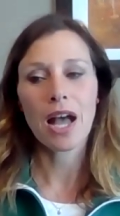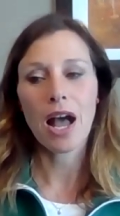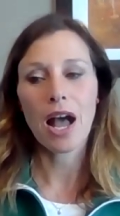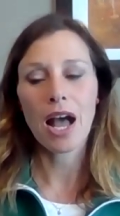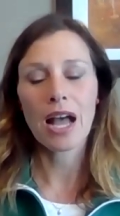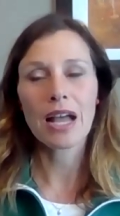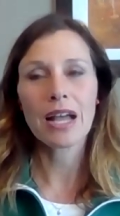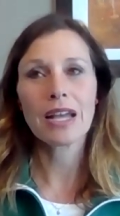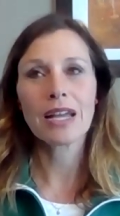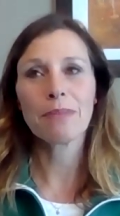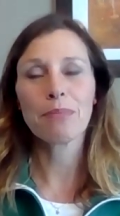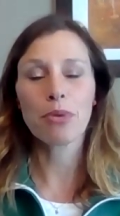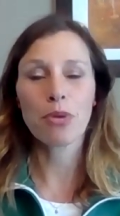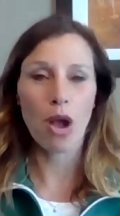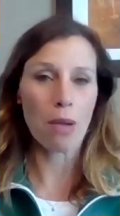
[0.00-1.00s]
I
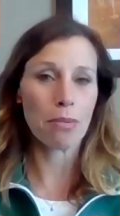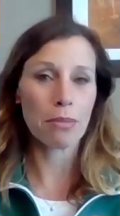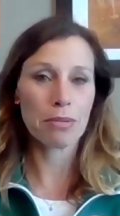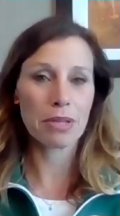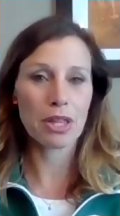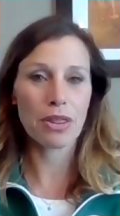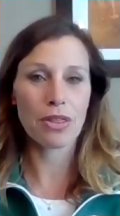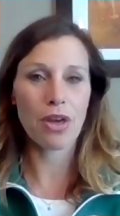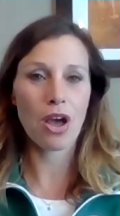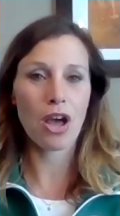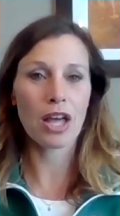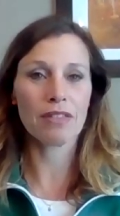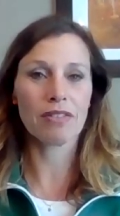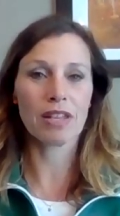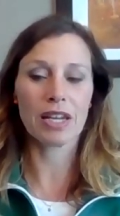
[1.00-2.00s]
probably
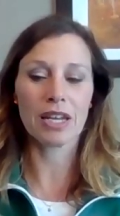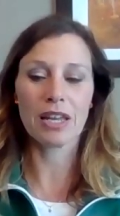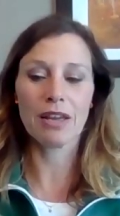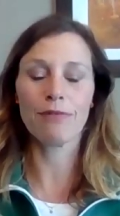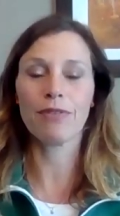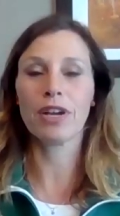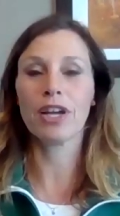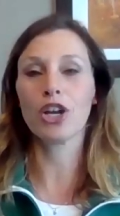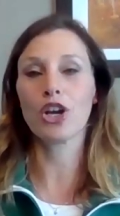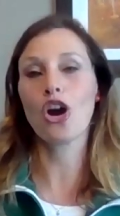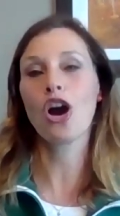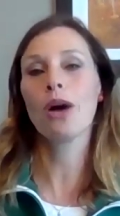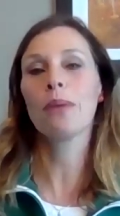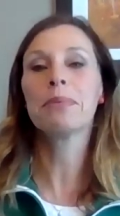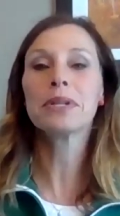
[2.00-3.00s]
thought that if I
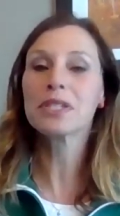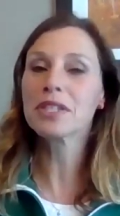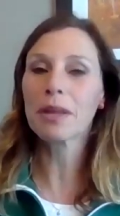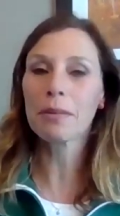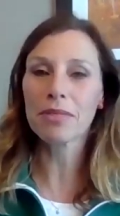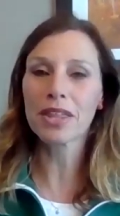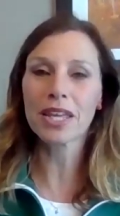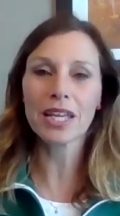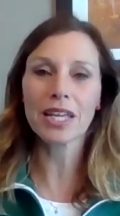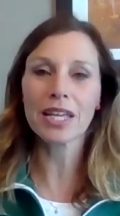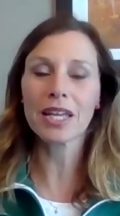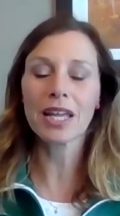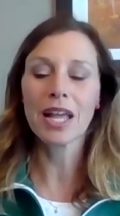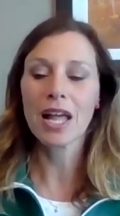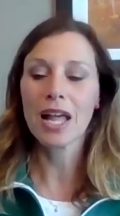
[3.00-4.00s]
accomplish
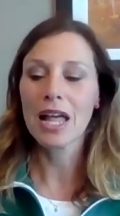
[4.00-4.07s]
something,